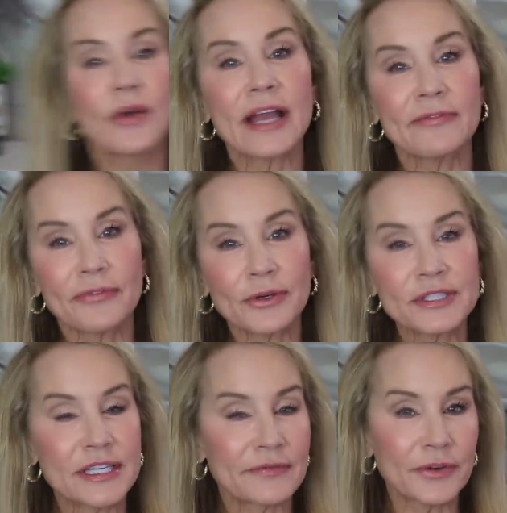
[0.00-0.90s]
Okay,
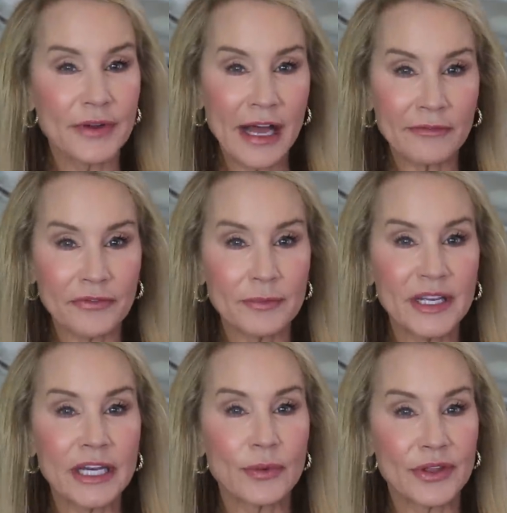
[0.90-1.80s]
first, if you're not
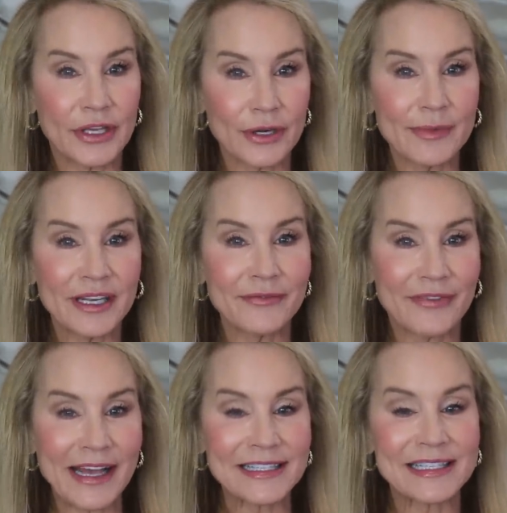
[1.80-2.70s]
familiar with
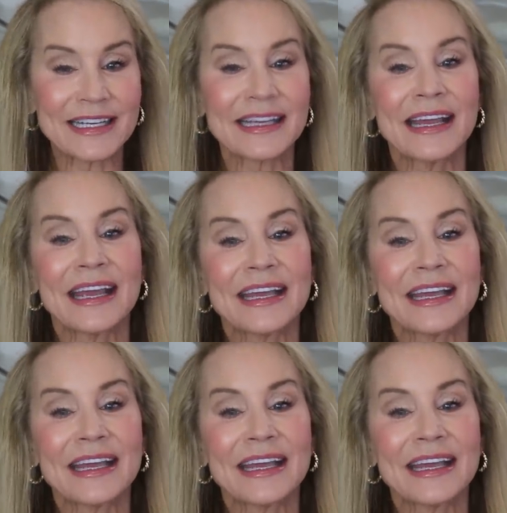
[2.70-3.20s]
intermittent fasting,